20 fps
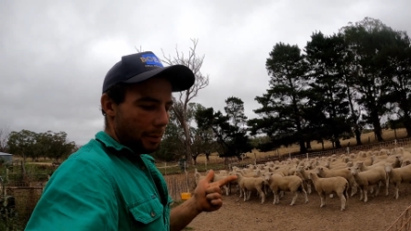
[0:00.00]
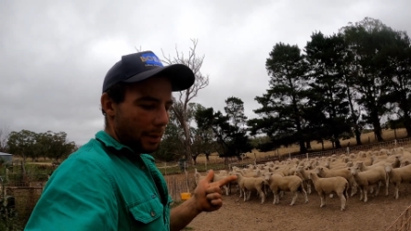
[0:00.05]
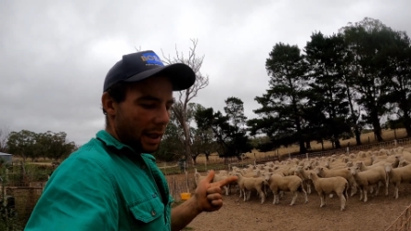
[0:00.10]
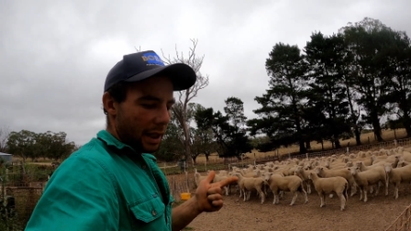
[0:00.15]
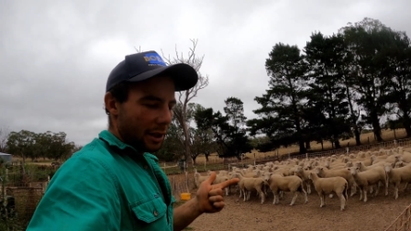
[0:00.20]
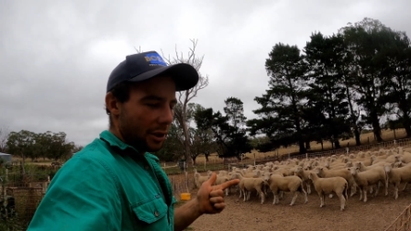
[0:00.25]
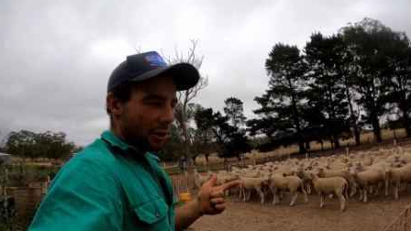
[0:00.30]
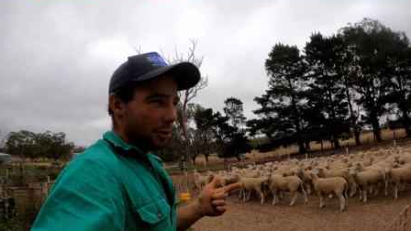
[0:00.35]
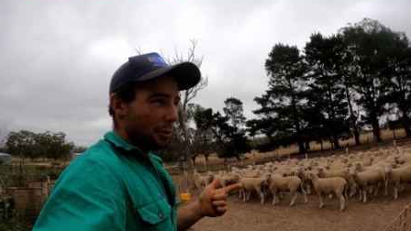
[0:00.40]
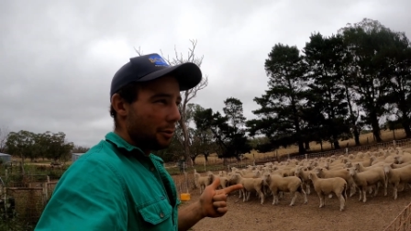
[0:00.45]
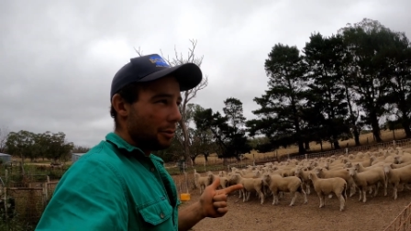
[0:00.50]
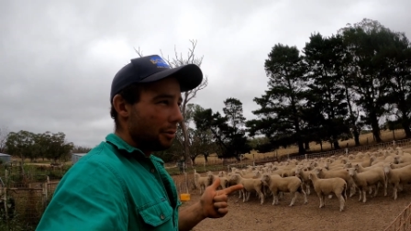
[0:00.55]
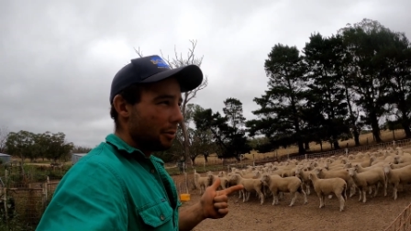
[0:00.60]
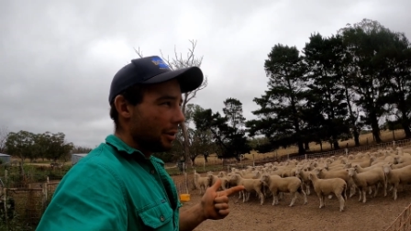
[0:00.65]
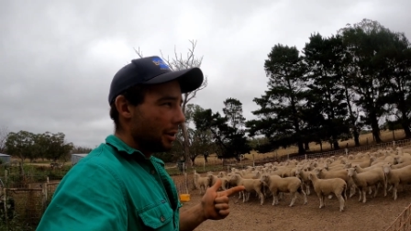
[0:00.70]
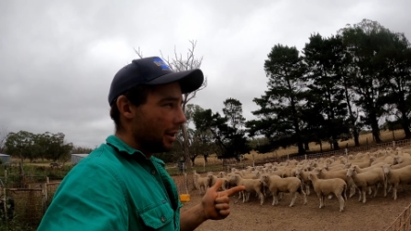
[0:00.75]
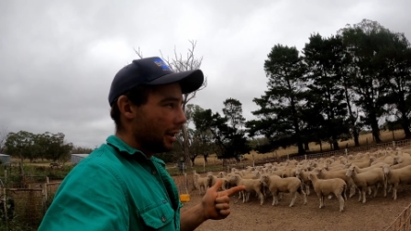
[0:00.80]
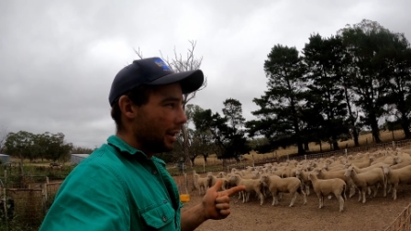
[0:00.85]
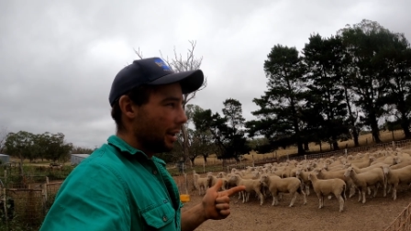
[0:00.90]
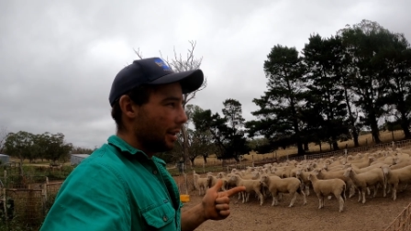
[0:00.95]
bare
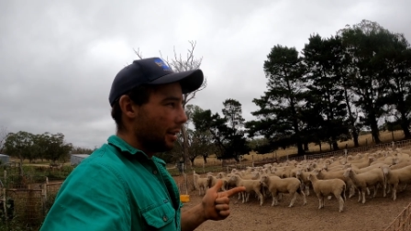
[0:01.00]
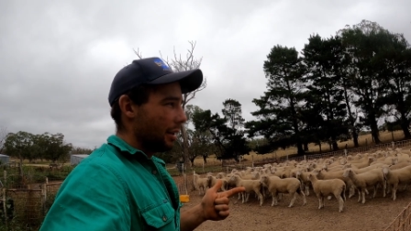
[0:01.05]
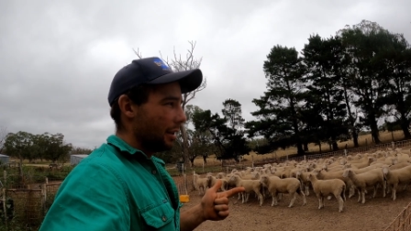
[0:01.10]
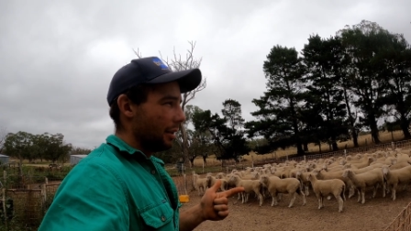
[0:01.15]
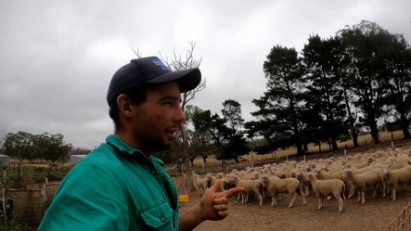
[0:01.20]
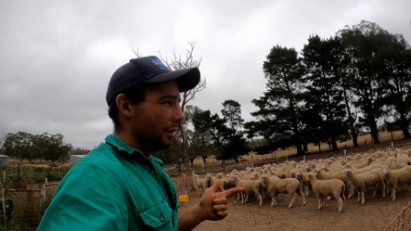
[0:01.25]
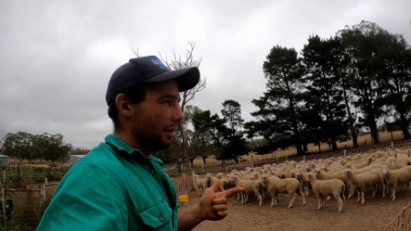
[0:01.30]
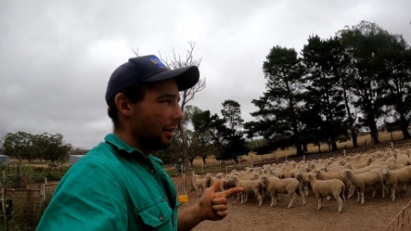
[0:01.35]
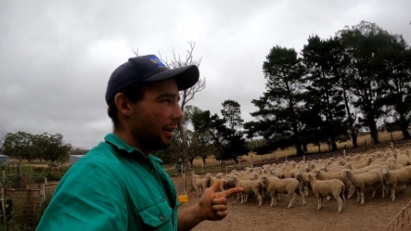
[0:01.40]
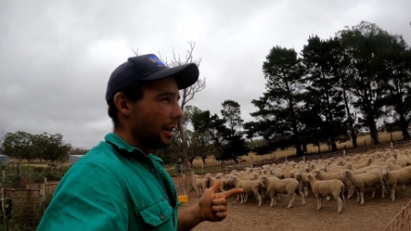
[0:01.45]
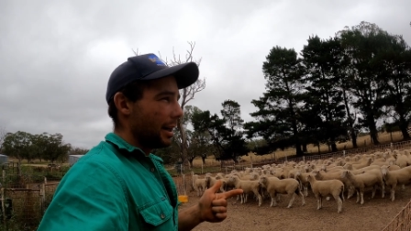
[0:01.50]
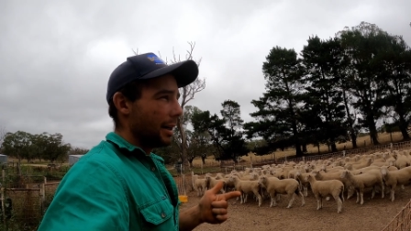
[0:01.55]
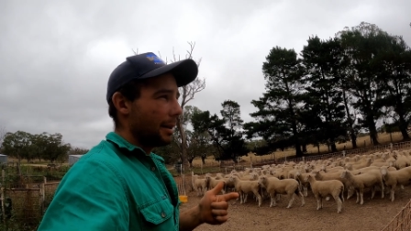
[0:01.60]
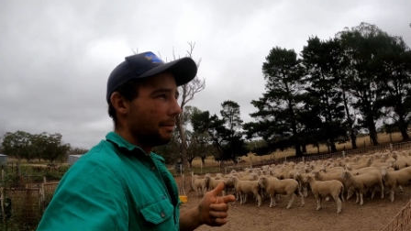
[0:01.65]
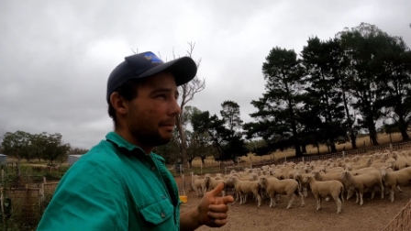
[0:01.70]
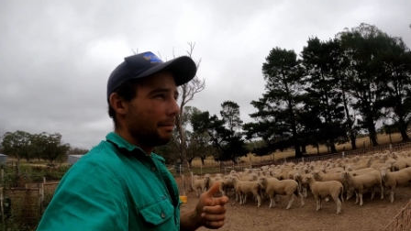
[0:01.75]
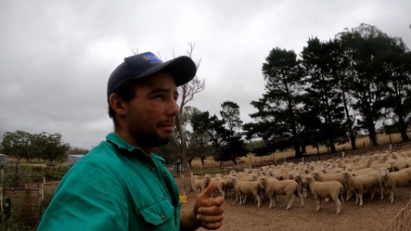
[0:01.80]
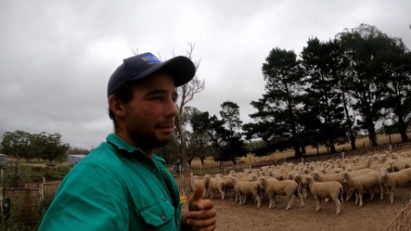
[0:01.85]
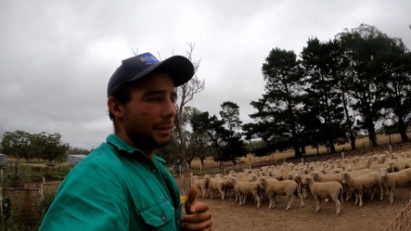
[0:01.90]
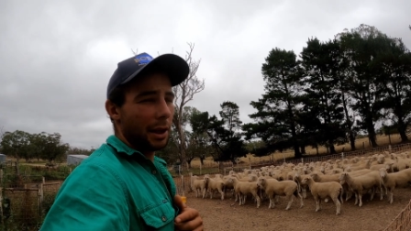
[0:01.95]
shorn, and
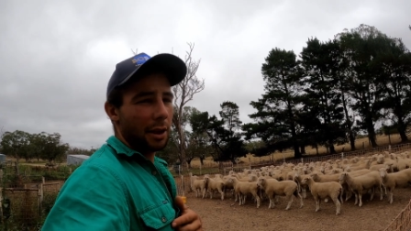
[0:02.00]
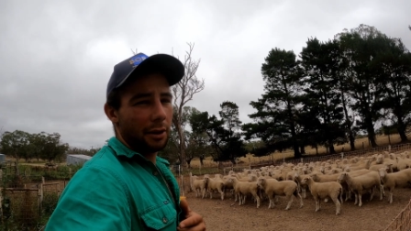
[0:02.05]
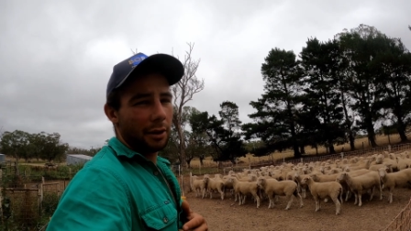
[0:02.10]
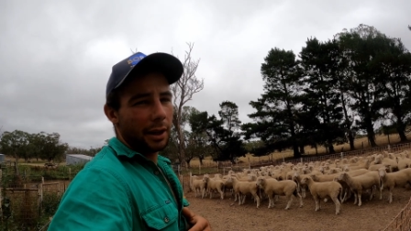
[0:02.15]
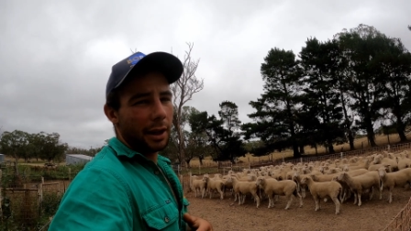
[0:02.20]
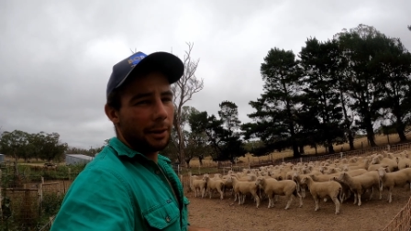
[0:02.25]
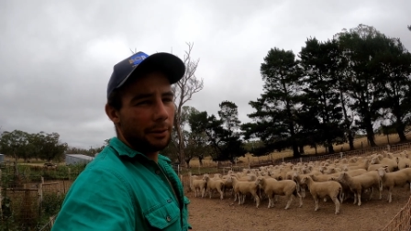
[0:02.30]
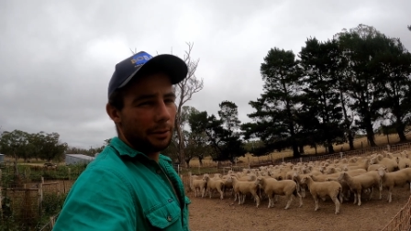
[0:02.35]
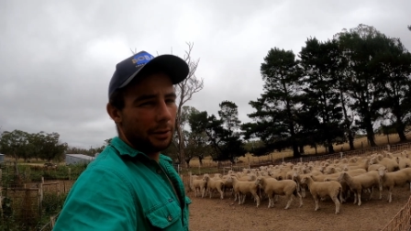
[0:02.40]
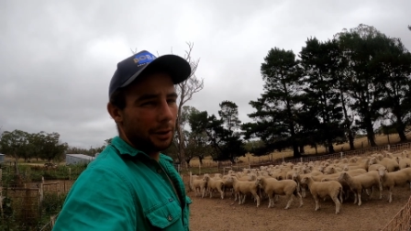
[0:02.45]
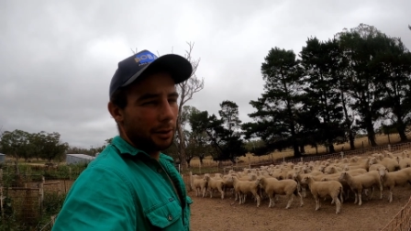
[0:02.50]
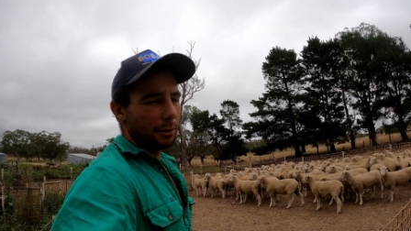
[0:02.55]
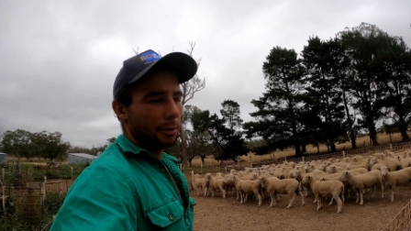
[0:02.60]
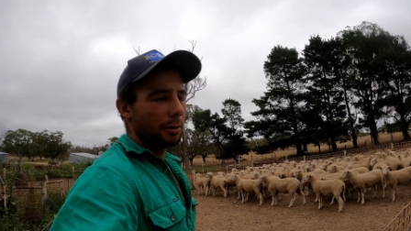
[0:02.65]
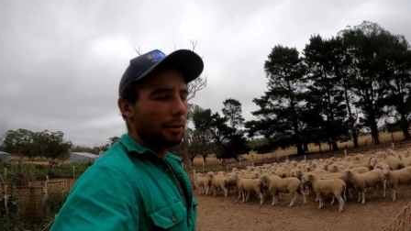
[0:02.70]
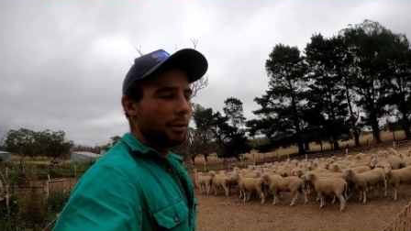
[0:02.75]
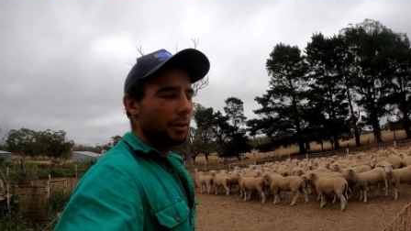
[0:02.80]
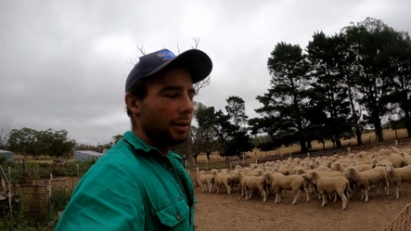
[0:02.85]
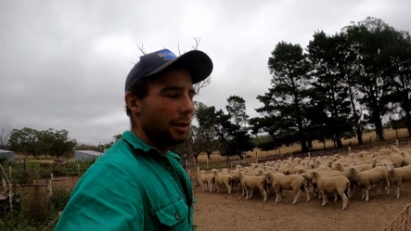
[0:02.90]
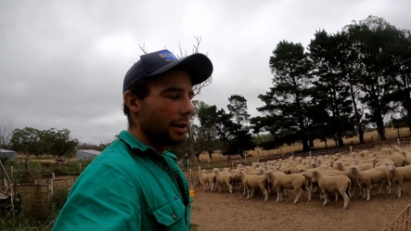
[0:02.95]
no gut fill.